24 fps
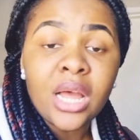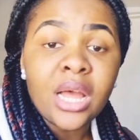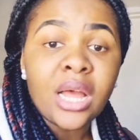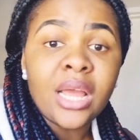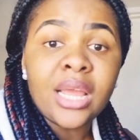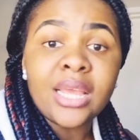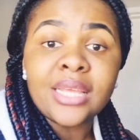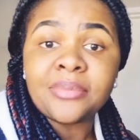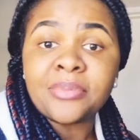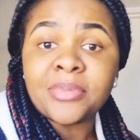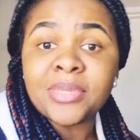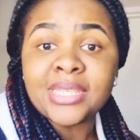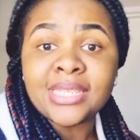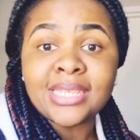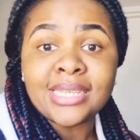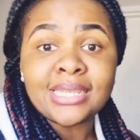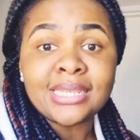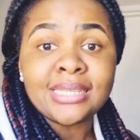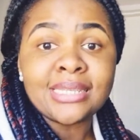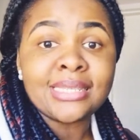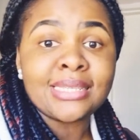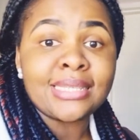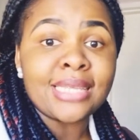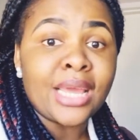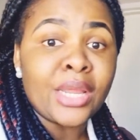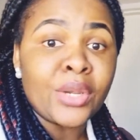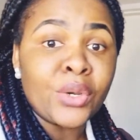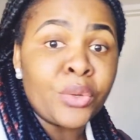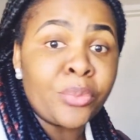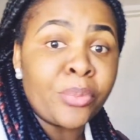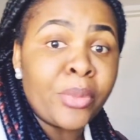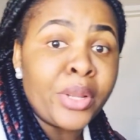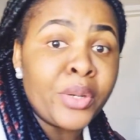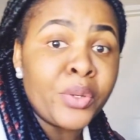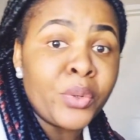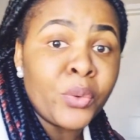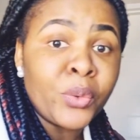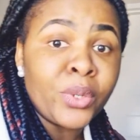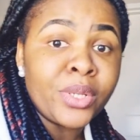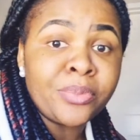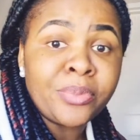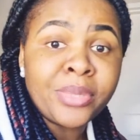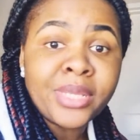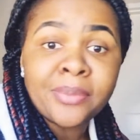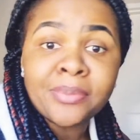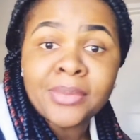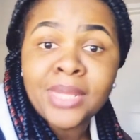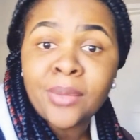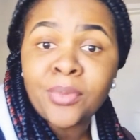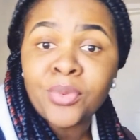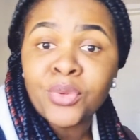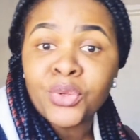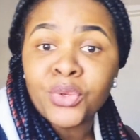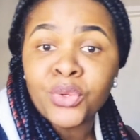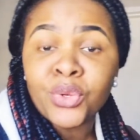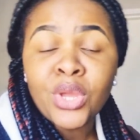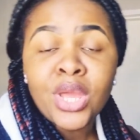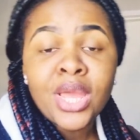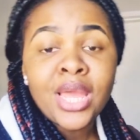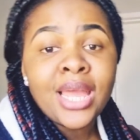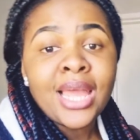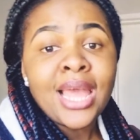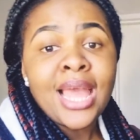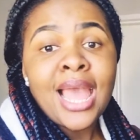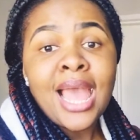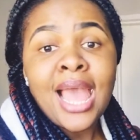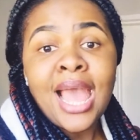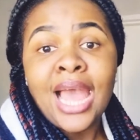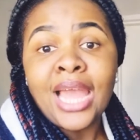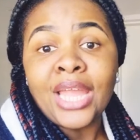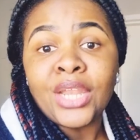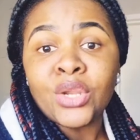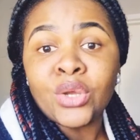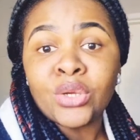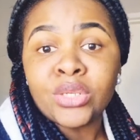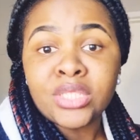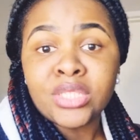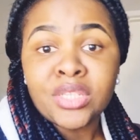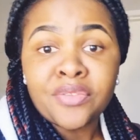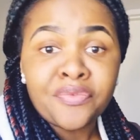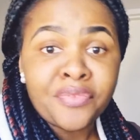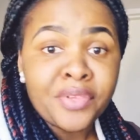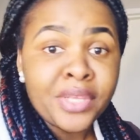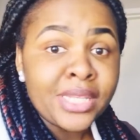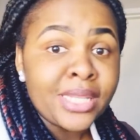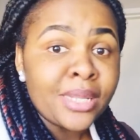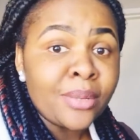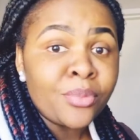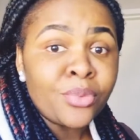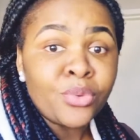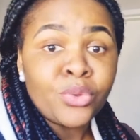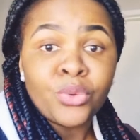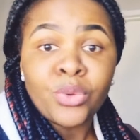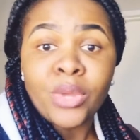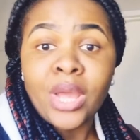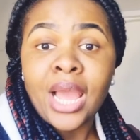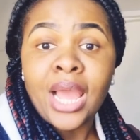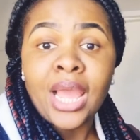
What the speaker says: at Mercedes. I knocked my door at BMW. I knocked at VW.